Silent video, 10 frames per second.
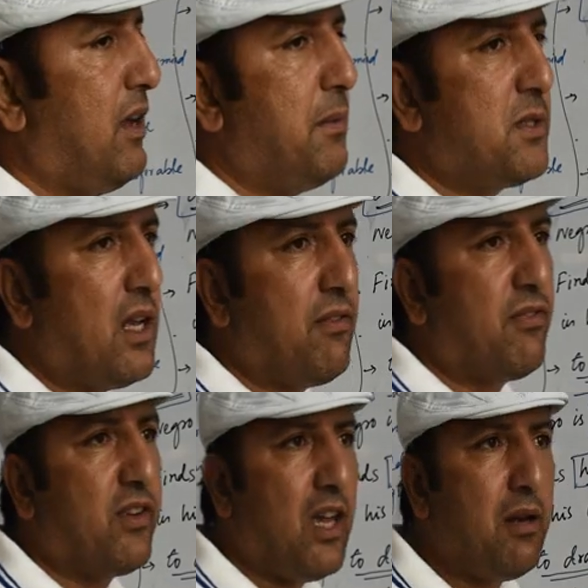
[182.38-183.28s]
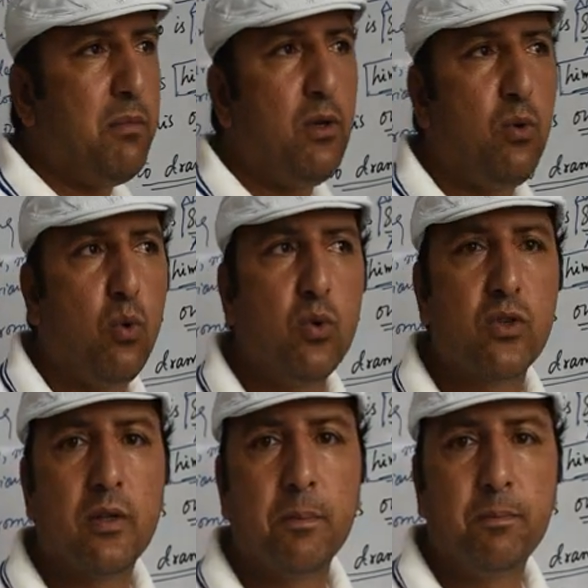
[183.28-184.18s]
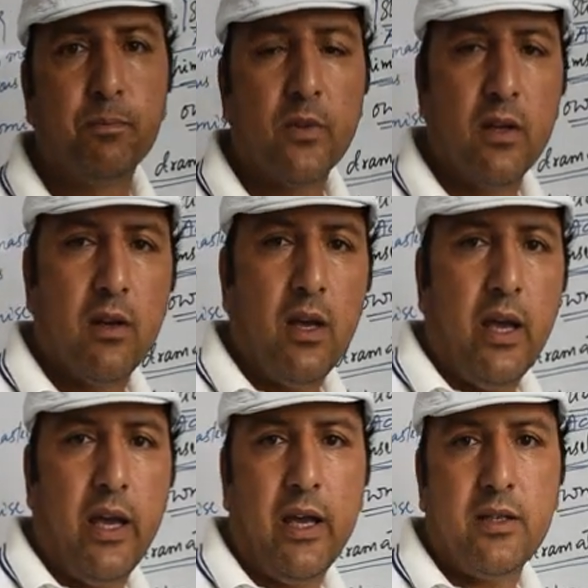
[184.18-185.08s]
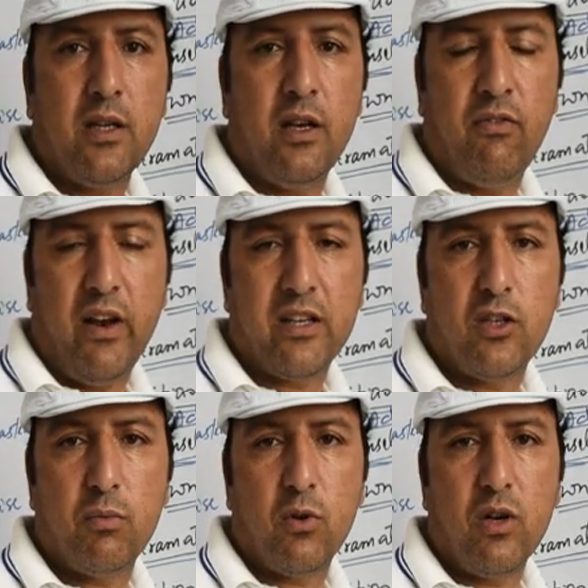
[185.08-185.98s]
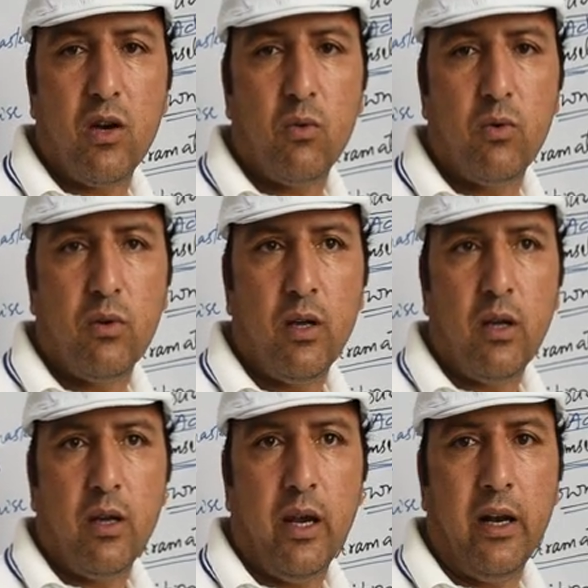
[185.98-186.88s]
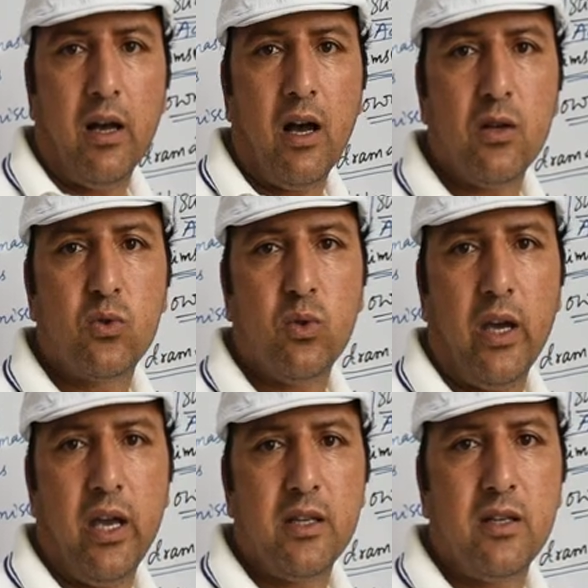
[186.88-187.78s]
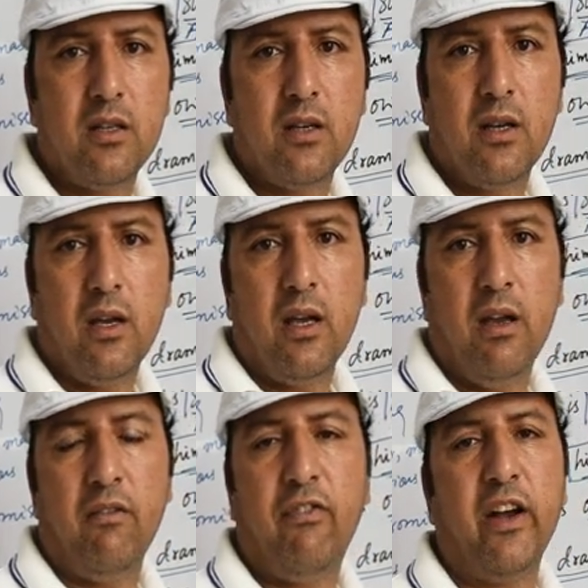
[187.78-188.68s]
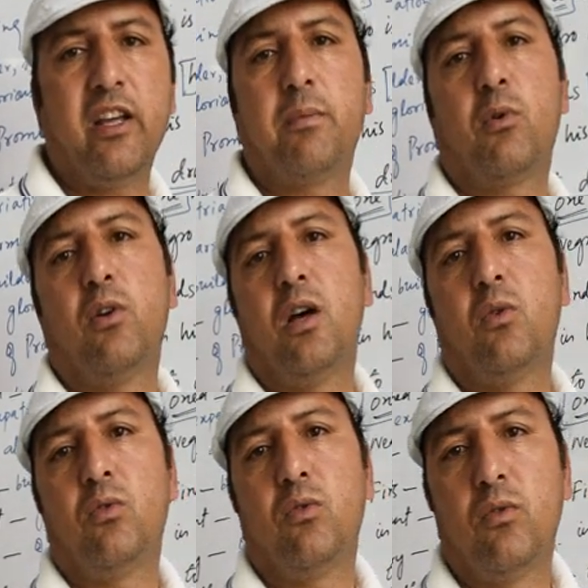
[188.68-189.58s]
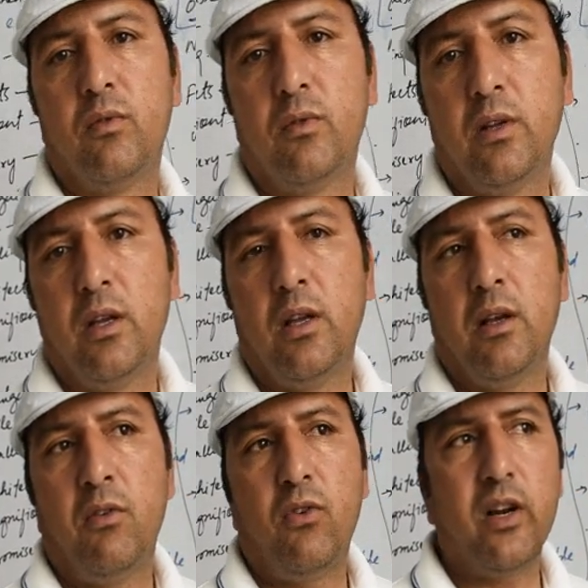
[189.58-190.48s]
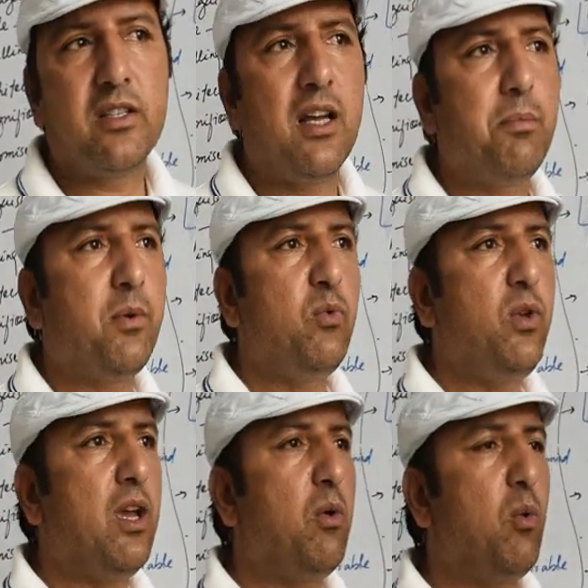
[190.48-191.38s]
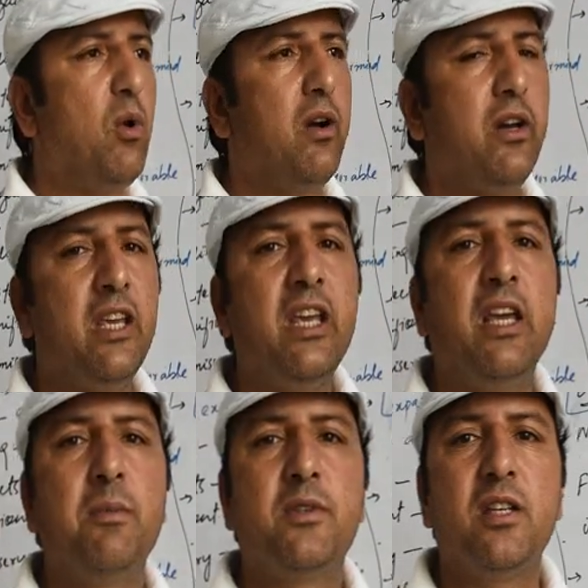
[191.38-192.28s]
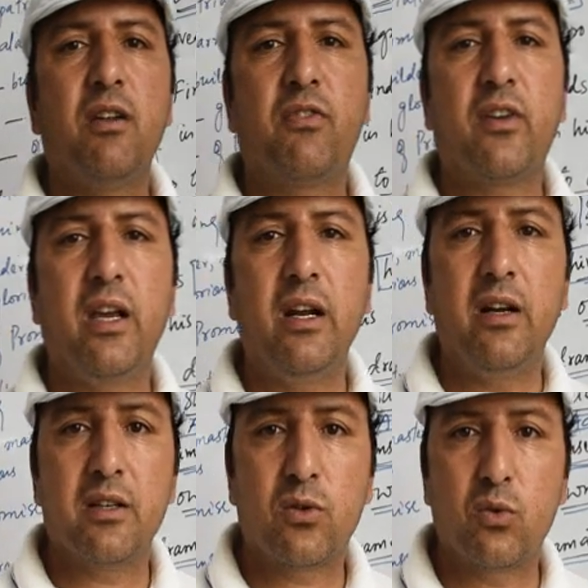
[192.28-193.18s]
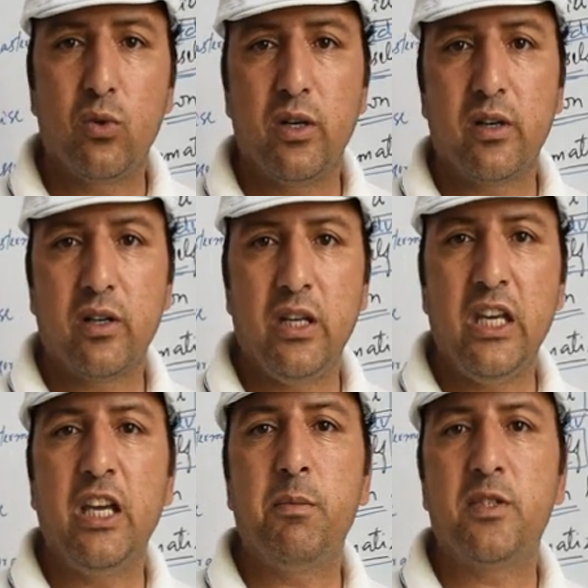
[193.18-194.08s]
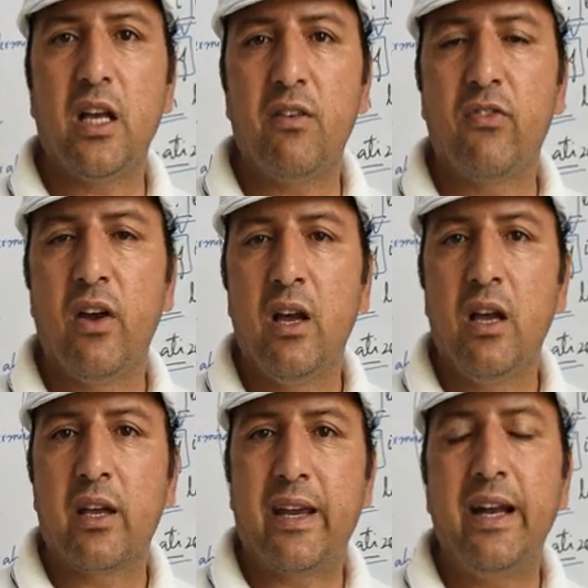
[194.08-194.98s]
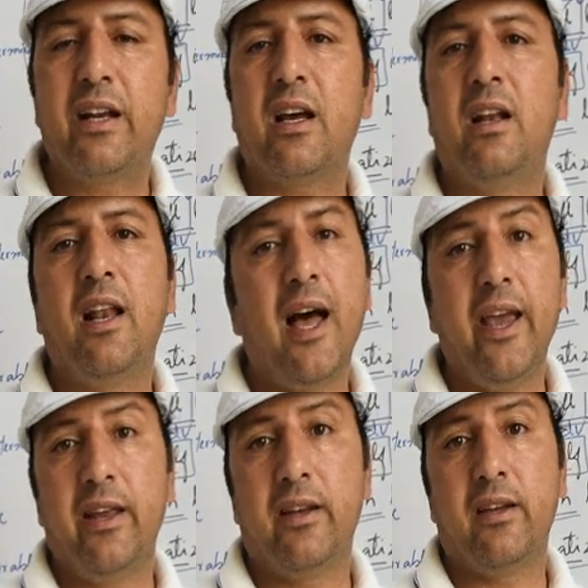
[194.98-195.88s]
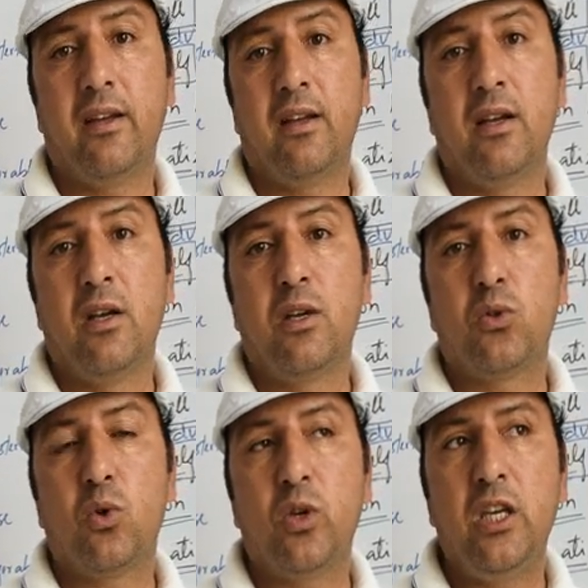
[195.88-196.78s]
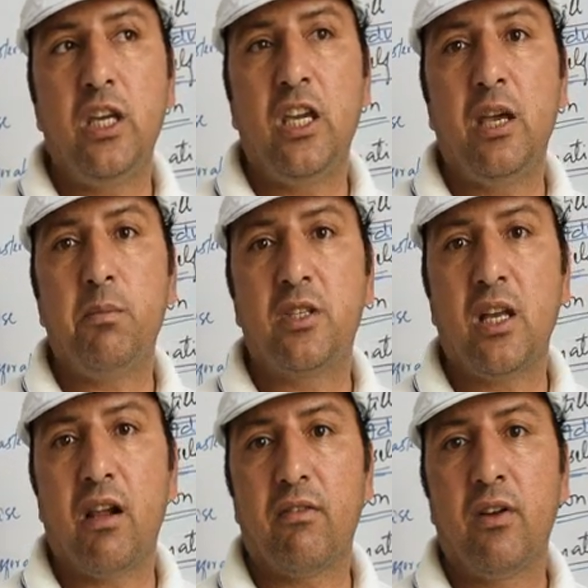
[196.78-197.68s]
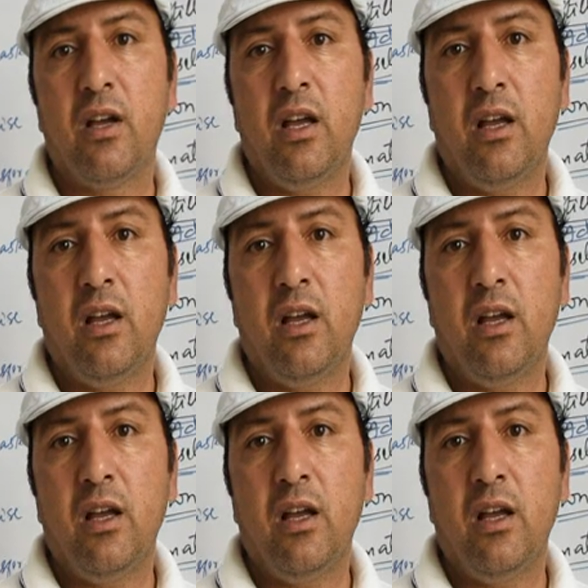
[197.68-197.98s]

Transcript: Himself can be used as a reflexive pronoun and also as an emphatic pronoun. For example, we have a word, he himself killed a student. He himself killed a lion. So he himself.